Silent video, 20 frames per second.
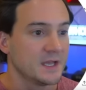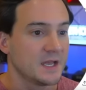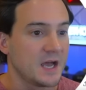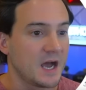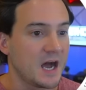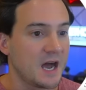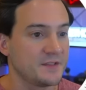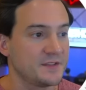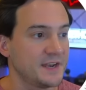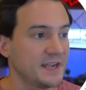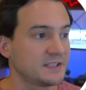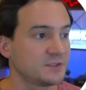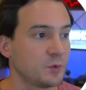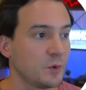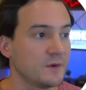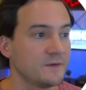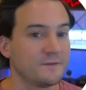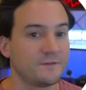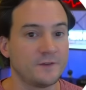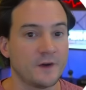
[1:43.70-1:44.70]
The next
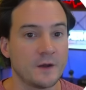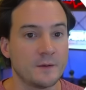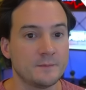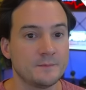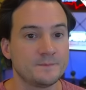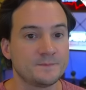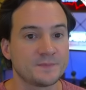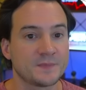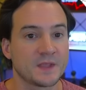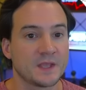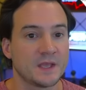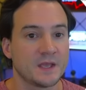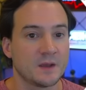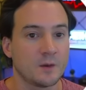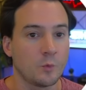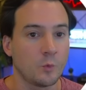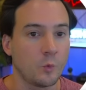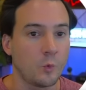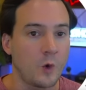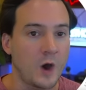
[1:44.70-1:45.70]
one from
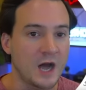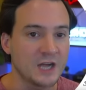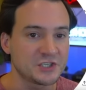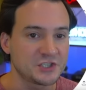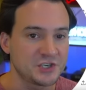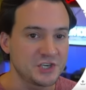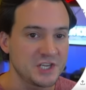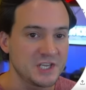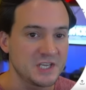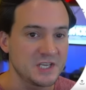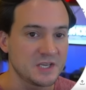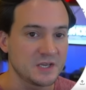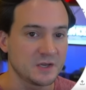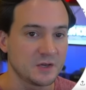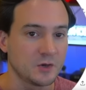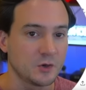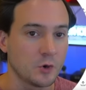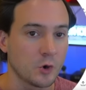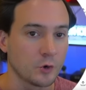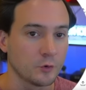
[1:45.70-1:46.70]
Washi
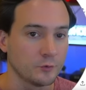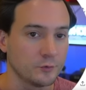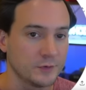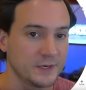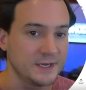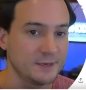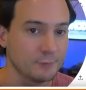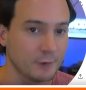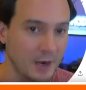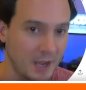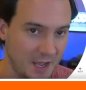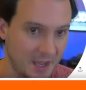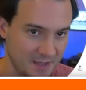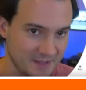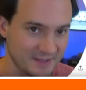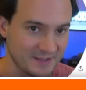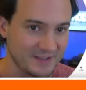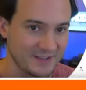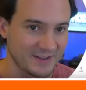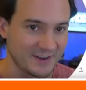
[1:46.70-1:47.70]

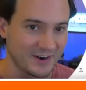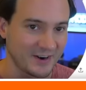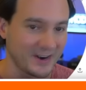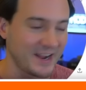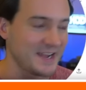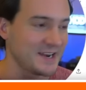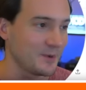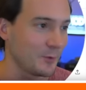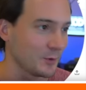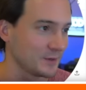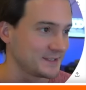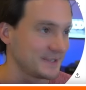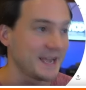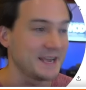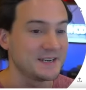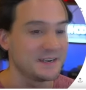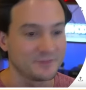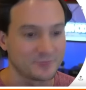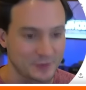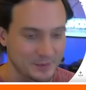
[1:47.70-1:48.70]
Gorira, all right, or
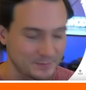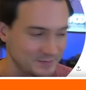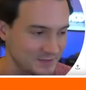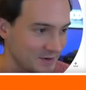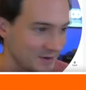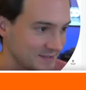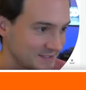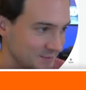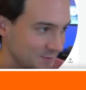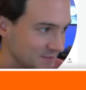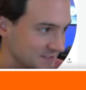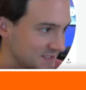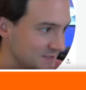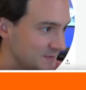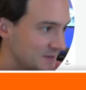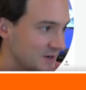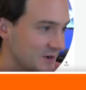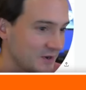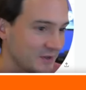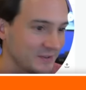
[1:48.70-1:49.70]
Titan of Crypto, as he wants to
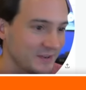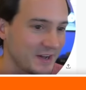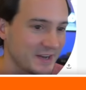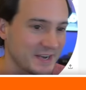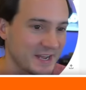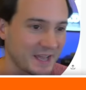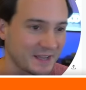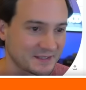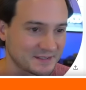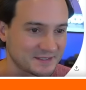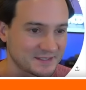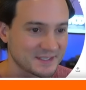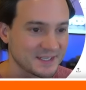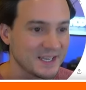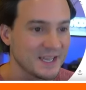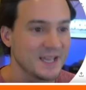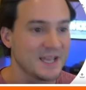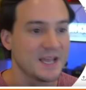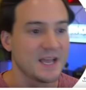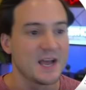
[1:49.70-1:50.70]
be called on X.
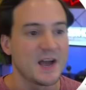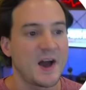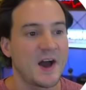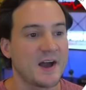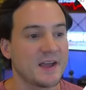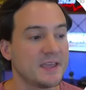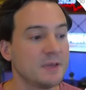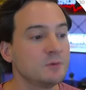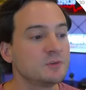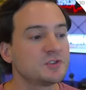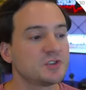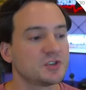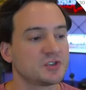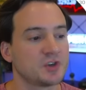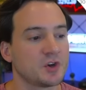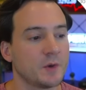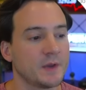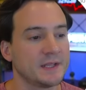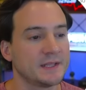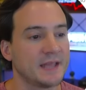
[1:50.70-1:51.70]
He was just
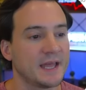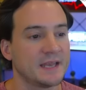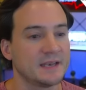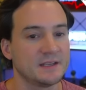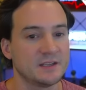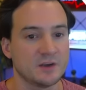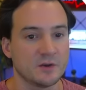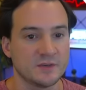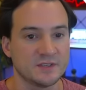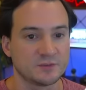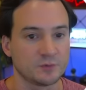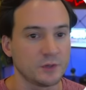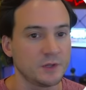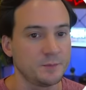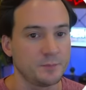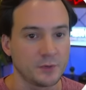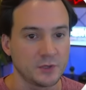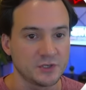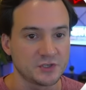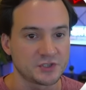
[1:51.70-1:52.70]
showing that, he's really
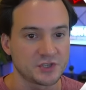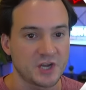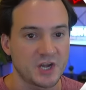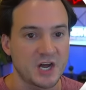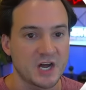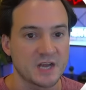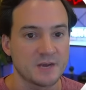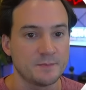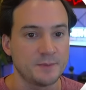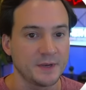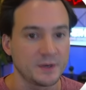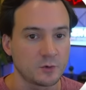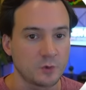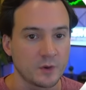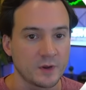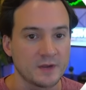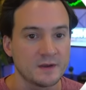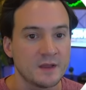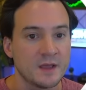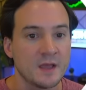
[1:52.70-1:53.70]
bullish on
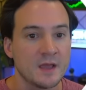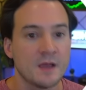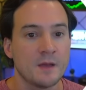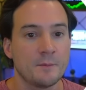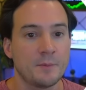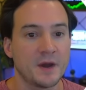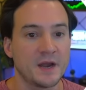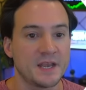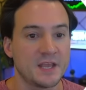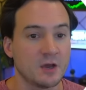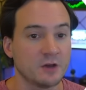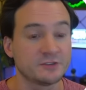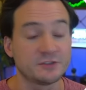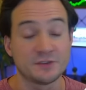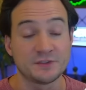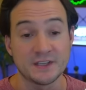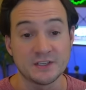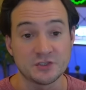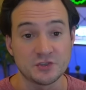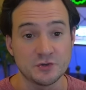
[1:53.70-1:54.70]
Bitcoin, but he also
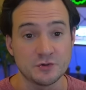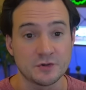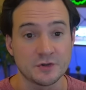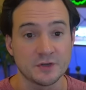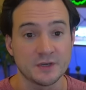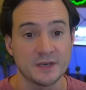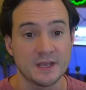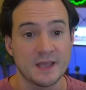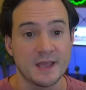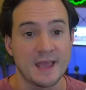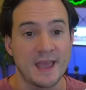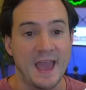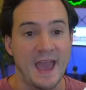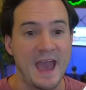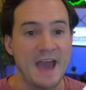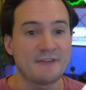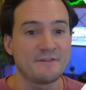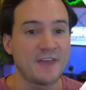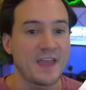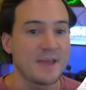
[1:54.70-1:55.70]
thinks you could
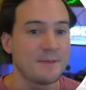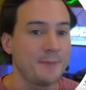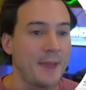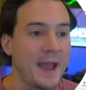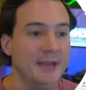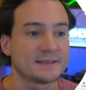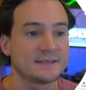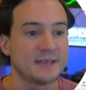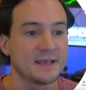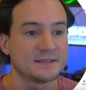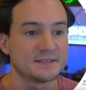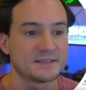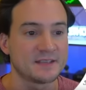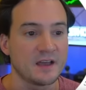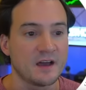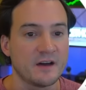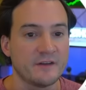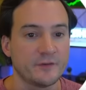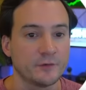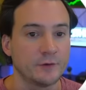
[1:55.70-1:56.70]
have a backtest
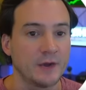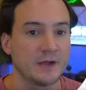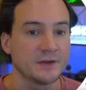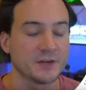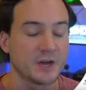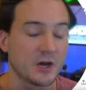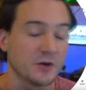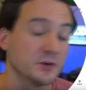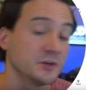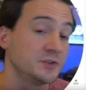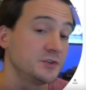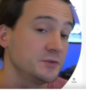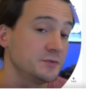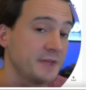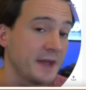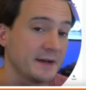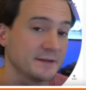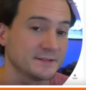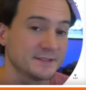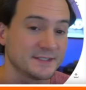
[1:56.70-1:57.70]
of around
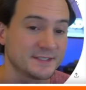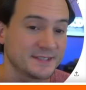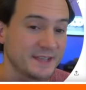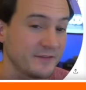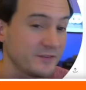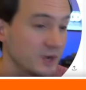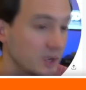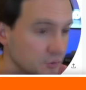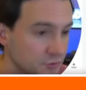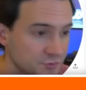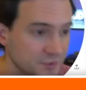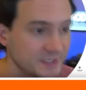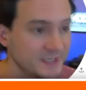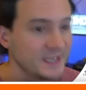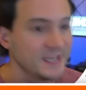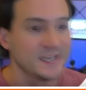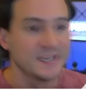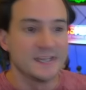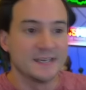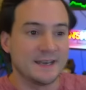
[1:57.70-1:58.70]
102,700.
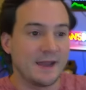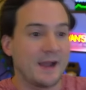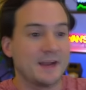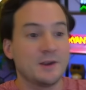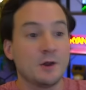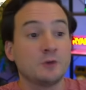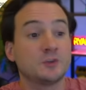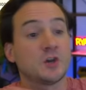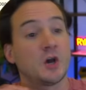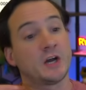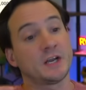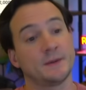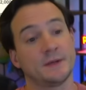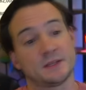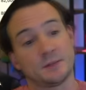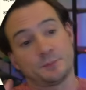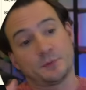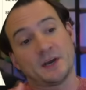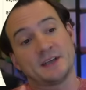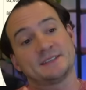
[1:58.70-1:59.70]
Now, I know talking about
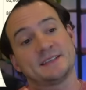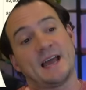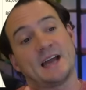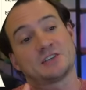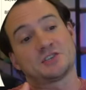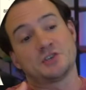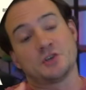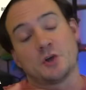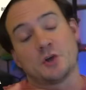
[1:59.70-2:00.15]
the price action